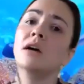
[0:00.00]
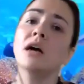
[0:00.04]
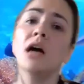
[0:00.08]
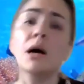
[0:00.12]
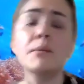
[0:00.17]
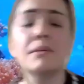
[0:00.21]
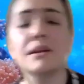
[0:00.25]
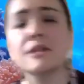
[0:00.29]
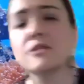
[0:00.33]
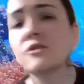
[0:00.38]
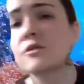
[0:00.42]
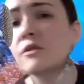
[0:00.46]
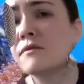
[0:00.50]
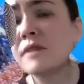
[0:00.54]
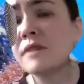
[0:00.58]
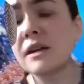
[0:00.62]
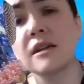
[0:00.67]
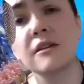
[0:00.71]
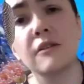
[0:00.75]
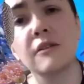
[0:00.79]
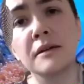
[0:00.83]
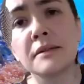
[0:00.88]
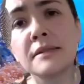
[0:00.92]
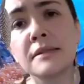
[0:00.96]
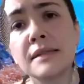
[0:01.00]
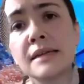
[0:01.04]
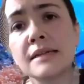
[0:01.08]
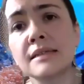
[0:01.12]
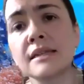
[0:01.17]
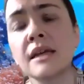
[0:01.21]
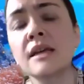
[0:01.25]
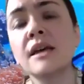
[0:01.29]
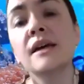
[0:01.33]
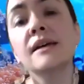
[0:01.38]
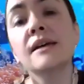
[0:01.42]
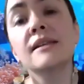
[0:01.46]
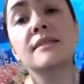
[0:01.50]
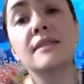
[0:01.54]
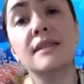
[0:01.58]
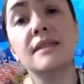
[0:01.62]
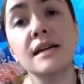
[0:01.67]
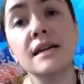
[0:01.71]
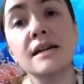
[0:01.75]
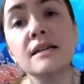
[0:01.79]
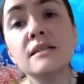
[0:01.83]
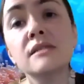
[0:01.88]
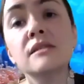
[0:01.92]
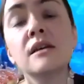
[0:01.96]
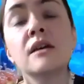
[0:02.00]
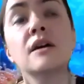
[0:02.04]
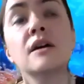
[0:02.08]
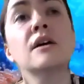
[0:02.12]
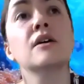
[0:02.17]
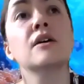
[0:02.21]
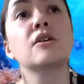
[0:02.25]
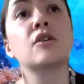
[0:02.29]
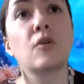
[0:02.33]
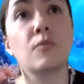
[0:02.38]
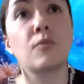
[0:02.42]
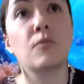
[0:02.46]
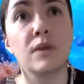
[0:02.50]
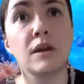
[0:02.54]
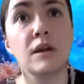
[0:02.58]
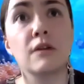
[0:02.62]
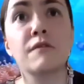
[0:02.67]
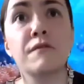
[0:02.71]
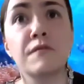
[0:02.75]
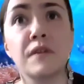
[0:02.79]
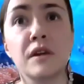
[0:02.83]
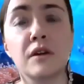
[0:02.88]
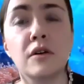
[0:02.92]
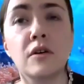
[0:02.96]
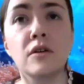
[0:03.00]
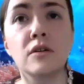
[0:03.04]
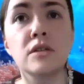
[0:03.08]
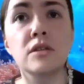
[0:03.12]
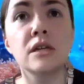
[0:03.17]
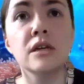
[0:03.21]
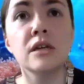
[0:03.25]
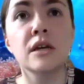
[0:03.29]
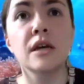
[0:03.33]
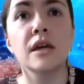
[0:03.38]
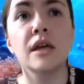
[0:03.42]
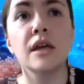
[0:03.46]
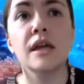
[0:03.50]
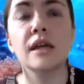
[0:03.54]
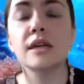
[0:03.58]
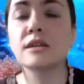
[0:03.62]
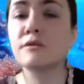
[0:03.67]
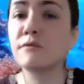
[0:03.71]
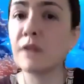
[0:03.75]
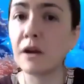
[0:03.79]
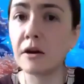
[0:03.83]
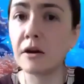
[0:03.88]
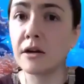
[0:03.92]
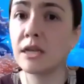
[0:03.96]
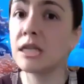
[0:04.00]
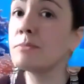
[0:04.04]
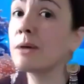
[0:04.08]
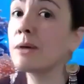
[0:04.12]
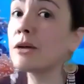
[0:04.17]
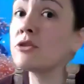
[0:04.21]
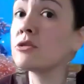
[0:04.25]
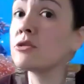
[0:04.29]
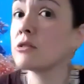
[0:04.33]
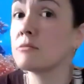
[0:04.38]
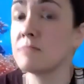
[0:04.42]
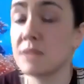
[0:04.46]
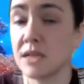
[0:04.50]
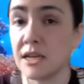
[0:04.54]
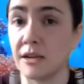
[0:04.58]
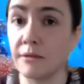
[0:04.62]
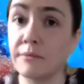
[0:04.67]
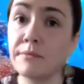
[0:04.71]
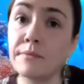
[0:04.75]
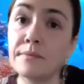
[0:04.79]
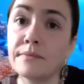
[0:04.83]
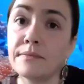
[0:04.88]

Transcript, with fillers: I'm going to do a video on this. This career field is very special to me.